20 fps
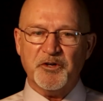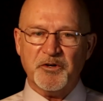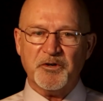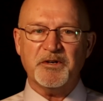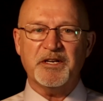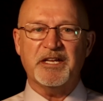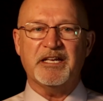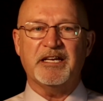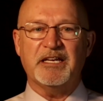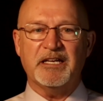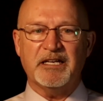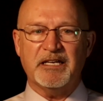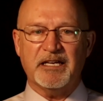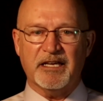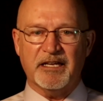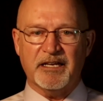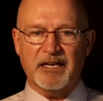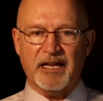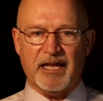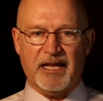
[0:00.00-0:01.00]
You
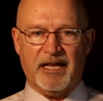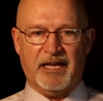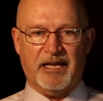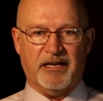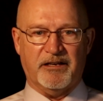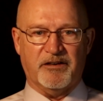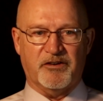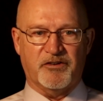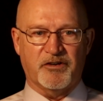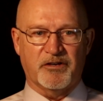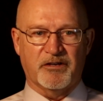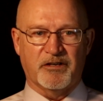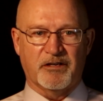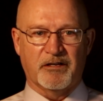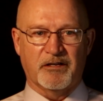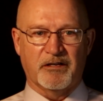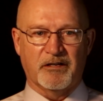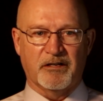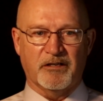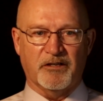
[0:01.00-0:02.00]
need an
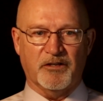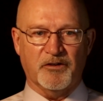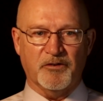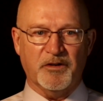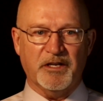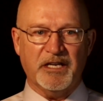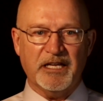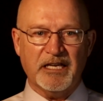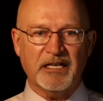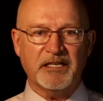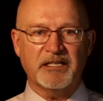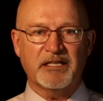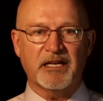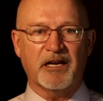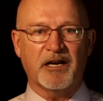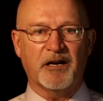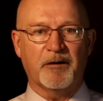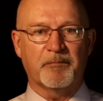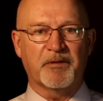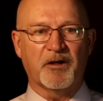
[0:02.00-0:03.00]
edge. You
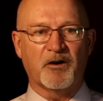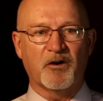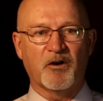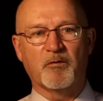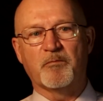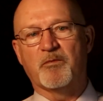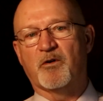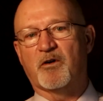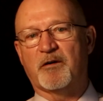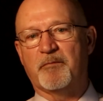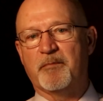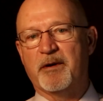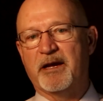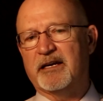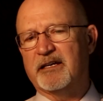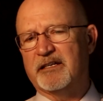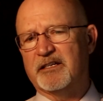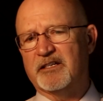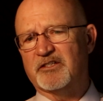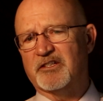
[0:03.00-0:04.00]
need to help the
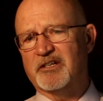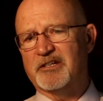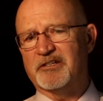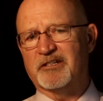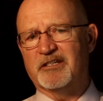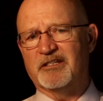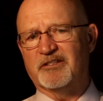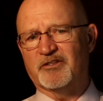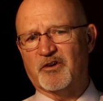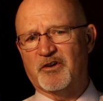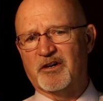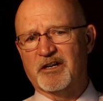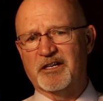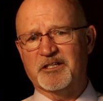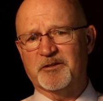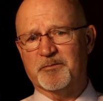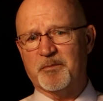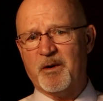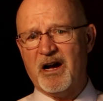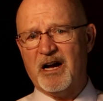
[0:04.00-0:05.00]
homeowner make a decision as
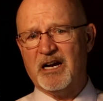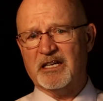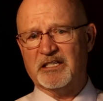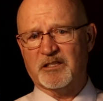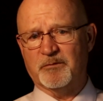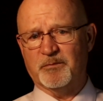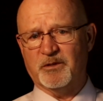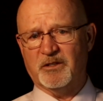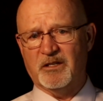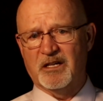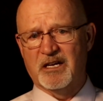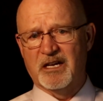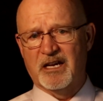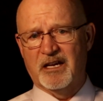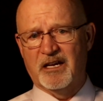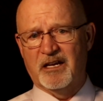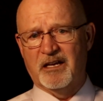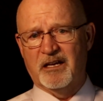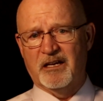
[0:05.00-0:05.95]
early as possible.